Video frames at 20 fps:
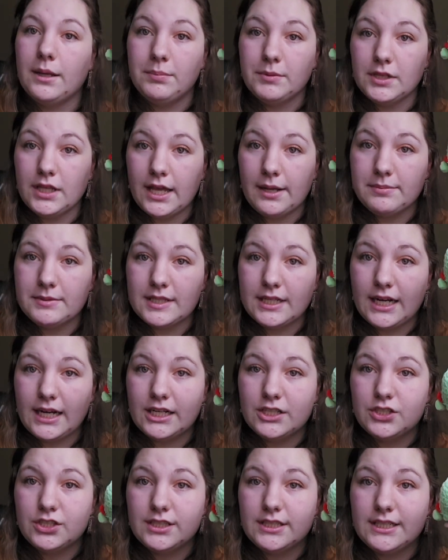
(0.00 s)
hyperlapse that
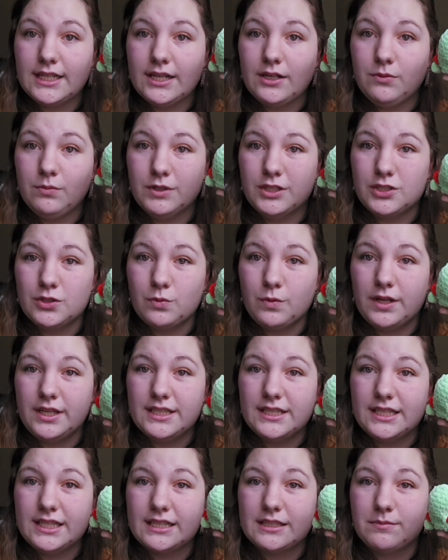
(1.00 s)
I just did was
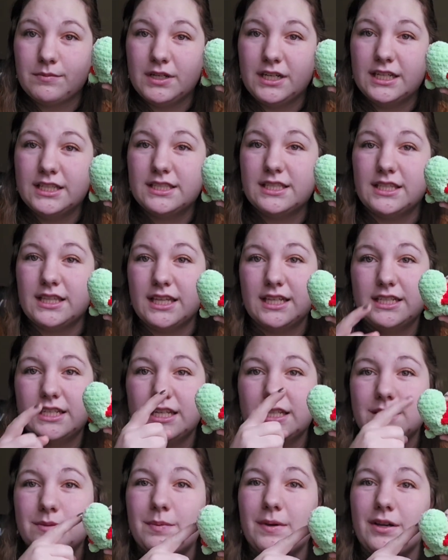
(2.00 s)
26 minutes, and that
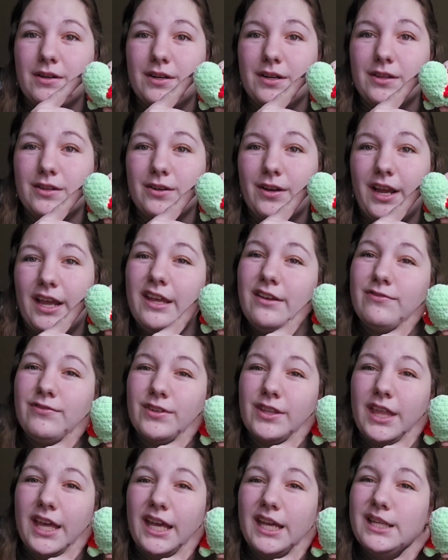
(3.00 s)
takes about another 8
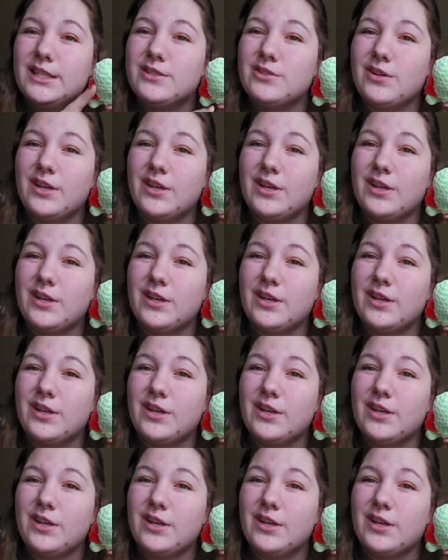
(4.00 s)
for the head.